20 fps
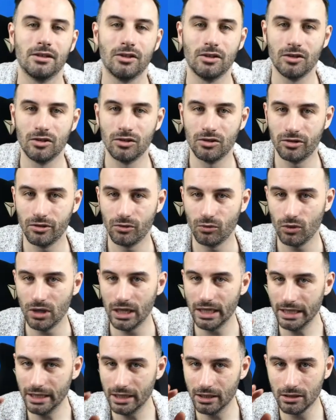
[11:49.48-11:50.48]
So
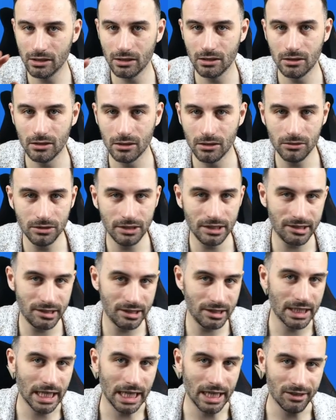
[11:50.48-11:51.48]
one
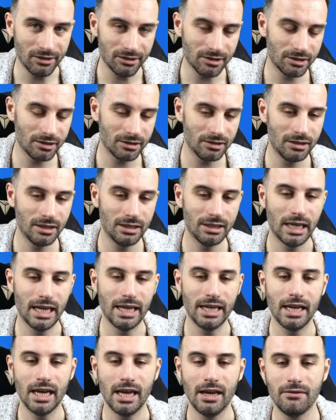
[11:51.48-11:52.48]
OTC desk that I
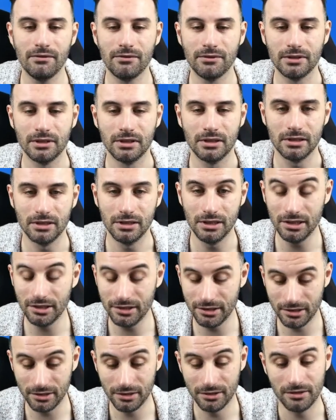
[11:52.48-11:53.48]
have,
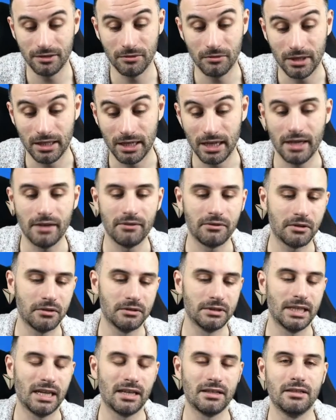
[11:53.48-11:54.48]
this is the one I have
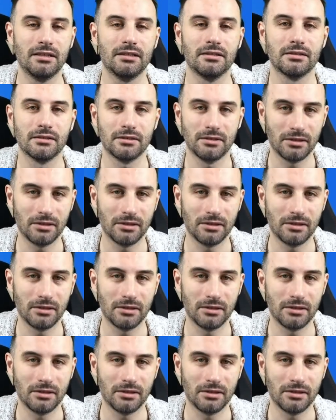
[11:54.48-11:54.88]
contacted.